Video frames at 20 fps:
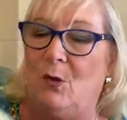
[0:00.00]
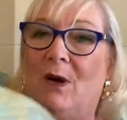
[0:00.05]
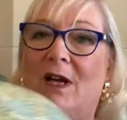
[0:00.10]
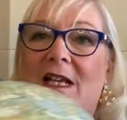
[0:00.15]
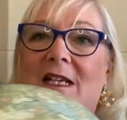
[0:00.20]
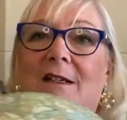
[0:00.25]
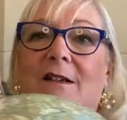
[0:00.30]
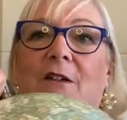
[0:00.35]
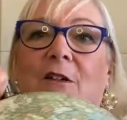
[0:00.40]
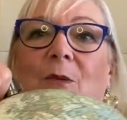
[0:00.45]

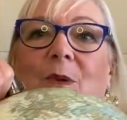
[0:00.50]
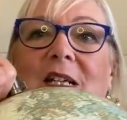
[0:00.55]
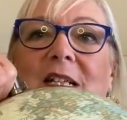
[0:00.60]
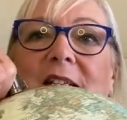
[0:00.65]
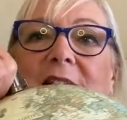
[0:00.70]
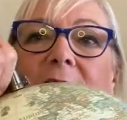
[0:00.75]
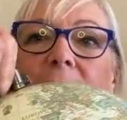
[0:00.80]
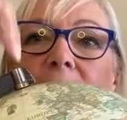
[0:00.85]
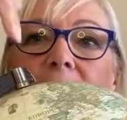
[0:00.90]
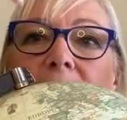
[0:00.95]

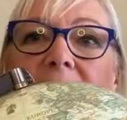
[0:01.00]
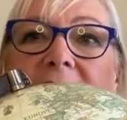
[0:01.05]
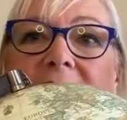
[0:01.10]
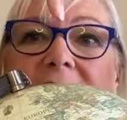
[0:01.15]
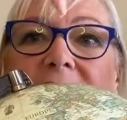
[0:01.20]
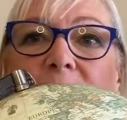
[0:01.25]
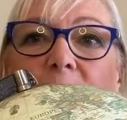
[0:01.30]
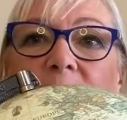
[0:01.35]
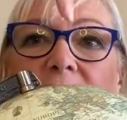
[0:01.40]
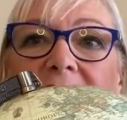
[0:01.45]
quite simply,
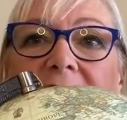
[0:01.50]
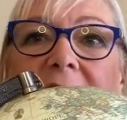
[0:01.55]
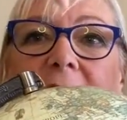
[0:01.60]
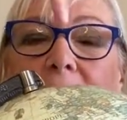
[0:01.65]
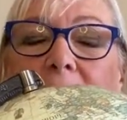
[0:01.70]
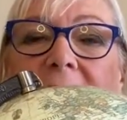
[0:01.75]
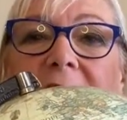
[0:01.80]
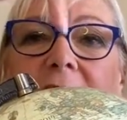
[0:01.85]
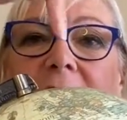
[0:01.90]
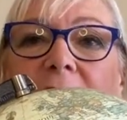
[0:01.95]
is what's
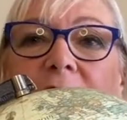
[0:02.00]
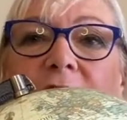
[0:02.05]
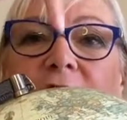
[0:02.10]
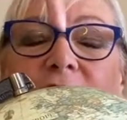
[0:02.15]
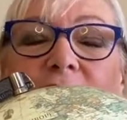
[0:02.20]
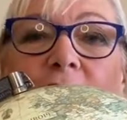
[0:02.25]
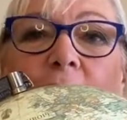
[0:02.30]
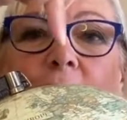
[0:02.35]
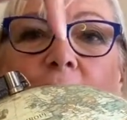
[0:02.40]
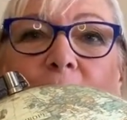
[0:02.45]
up here at the
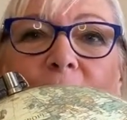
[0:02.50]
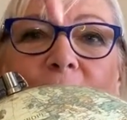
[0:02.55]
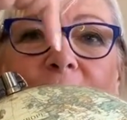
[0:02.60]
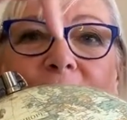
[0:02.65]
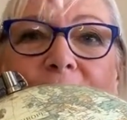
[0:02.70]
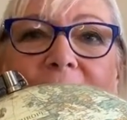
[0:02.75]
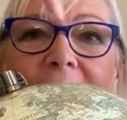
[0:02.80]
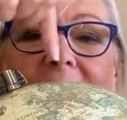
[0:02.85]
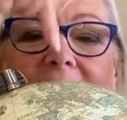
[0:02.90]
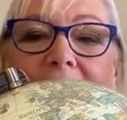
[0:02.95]
top,
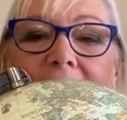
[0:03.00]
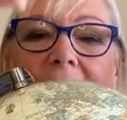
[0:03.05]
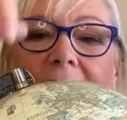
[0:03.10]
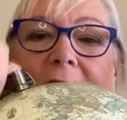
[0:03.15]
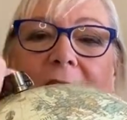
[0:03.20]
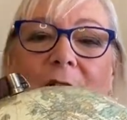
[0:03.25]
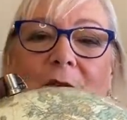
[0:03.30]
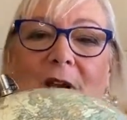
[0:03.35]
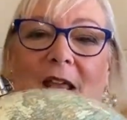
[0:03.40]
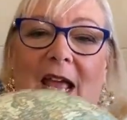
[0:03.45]

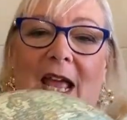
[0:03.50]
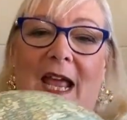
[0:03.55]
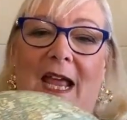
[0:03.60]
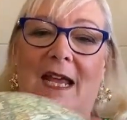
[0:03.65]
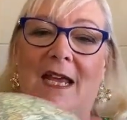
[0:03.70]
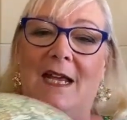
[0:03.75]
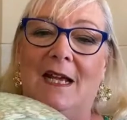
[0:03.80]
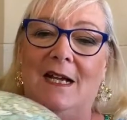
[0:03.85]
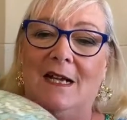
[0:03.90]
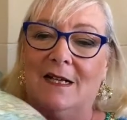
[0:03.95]

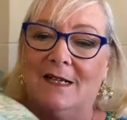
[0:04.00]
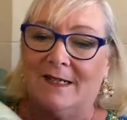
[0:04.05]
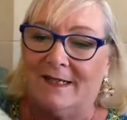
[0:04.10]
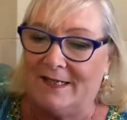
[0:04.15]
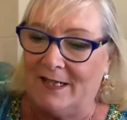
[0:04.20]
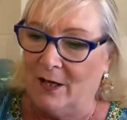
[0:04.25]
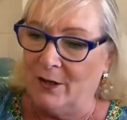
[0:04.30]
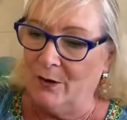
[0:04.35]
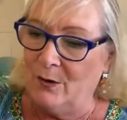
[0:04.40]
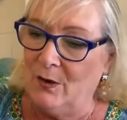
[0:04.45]
okay?
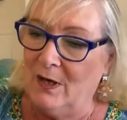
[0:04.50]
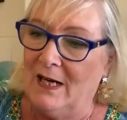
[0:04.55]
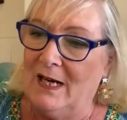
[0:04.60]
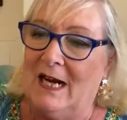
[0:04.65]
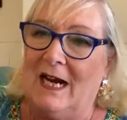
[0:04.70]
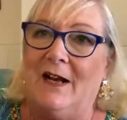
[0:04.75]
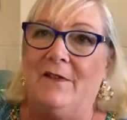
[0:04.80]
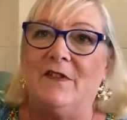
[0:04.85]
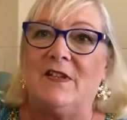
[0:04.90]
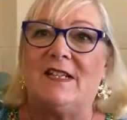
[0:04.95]
So,
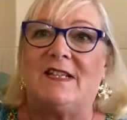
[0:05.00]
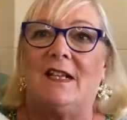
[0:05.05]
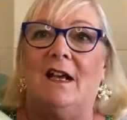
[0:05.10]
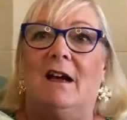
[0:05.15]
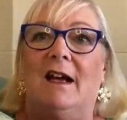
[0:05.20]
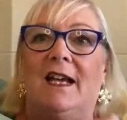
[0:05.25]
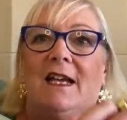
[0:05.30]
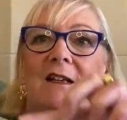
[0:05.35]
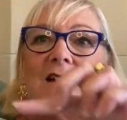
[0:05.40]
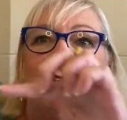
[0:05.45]
and the
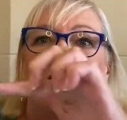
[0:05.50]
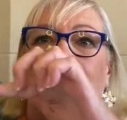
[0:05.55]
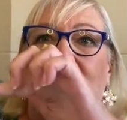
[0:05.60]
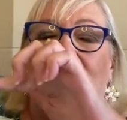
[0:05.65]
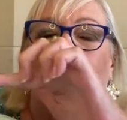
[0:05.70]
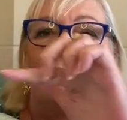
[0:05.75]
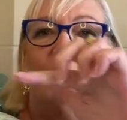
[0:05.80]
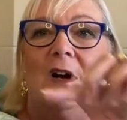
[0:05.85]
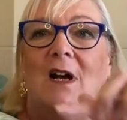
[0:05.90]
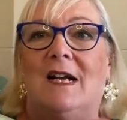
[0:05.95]
sign
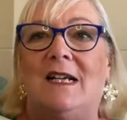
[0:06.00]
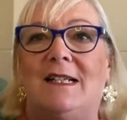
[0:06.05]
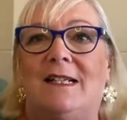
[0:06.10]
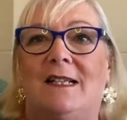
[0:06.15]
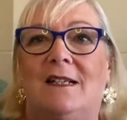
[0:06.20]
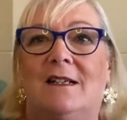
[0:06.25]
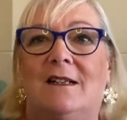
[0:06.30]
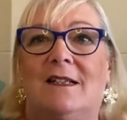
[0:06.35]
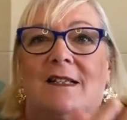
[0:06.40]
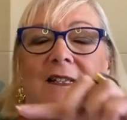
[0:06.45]

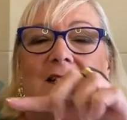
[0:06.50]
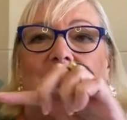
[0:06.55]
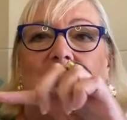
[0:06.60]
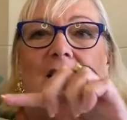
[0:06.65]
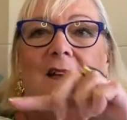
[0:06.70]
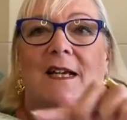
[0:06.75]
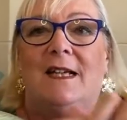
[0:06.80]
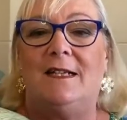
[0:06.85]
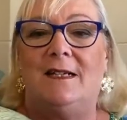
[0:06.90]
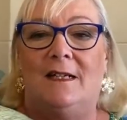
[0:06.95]
rising at the
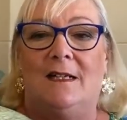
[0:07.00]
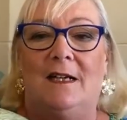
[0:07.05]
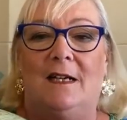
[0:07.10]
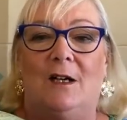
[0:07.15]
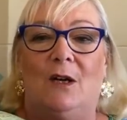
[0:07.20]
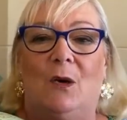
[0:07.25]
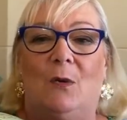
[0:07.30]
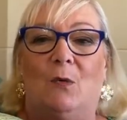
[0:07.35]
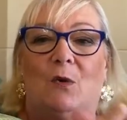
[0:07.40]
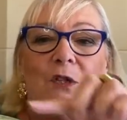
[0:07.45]
side
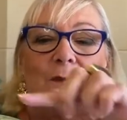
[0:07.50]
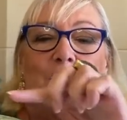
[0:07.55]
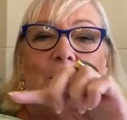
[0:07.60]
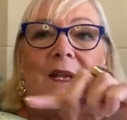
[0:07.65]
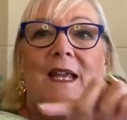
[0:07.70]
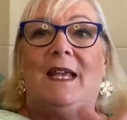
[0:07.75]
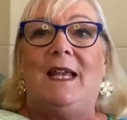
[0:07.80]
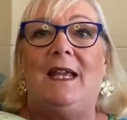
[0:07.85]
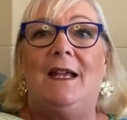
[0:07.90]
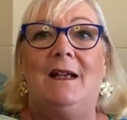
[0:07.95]
would
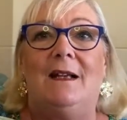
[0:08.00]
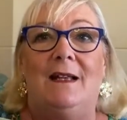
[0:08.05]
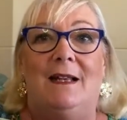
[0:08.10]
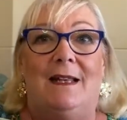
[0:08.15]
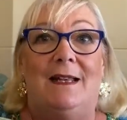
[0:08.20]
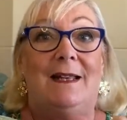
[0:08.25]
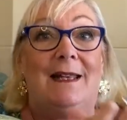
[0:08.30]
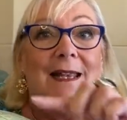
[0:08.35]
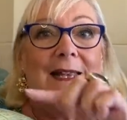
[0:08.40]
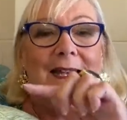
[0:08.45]
be
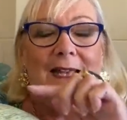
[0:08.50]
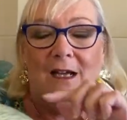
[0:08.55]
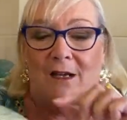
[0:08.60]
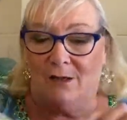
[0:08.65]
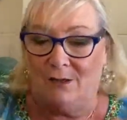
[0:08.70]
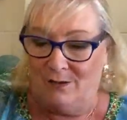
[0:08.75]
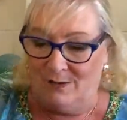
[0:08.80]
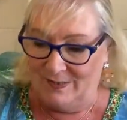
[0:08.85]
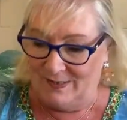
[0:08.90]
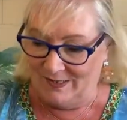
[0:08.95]

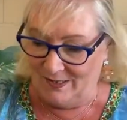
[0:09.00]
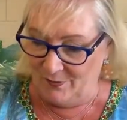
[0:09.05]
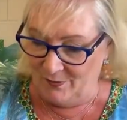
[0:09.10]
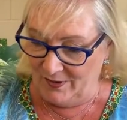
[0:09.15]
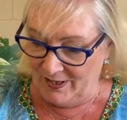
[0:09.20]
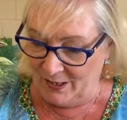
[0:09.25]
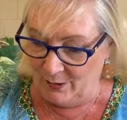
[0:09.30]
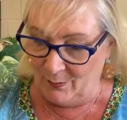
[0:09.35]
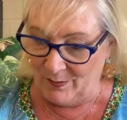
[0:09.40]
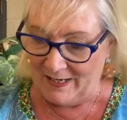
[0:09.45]
Leo. So
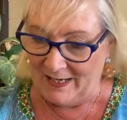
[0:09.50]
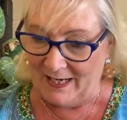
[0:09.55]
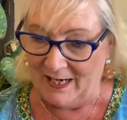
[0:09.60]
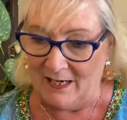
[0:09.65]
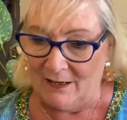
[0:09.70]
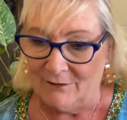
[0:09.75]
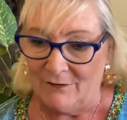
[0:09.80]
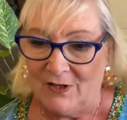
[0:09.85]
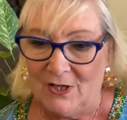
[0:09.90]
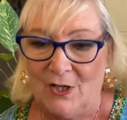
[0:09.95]
there we
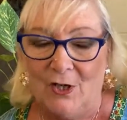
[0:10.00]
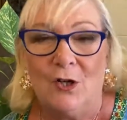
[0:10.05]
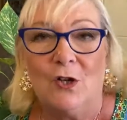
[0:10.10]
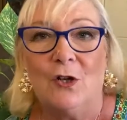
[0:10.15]
have,